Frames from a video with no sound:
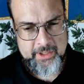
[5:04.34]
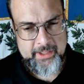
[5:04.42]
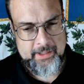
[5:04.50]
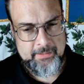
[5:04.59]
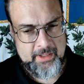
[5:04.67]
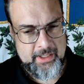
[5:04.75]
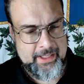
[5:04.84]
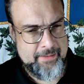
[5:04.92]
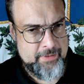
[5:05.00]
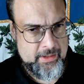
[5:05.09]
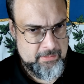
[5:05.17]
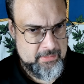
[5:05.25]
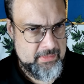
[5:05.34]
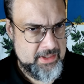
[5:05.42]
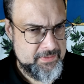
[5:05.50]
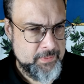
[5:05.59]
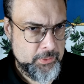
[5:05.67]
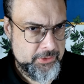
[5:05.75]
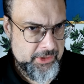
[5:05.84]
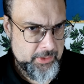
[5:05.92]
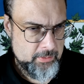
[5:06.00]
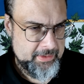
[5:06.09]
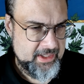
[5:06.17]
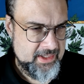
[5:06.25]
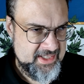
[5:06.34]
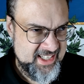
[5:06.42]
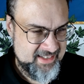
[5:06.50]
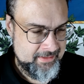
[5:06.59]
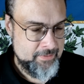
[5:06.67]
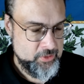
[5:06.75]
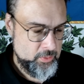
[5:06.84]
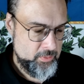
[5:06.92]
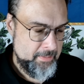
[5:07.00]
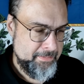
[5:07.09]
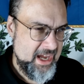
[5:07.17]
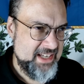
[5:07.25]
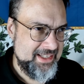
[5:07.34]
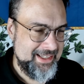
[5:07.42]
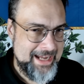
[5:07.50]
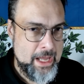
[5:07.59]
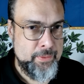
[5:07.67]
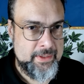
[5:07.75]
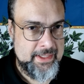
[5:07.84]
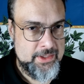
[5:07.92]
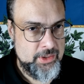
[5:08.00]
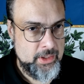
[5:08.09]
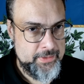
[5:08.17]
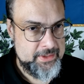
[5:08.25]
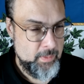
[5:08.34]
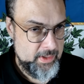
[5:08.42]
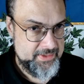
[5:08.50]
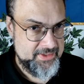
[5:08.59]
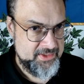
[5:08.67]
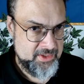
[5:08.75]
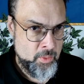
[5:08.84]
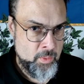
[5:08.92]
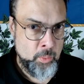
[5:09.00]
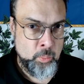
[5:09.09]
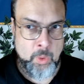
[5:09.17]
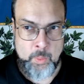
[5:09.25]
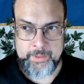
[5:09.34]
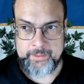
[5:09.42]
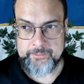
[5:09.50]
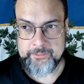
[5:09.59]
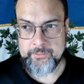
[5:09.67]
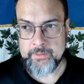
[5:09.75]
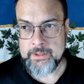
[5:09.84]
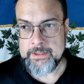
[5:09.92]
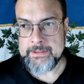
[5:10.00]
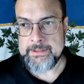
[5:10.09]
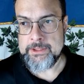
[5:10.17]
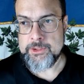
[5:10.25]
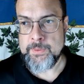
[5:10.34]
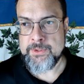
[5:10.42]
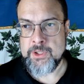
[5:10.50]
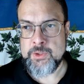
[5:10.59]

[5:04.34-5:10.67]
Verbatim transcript: him and give him his full due, because he gives you the basic Catholic teaching on this and why this is so erroneous. So we turn to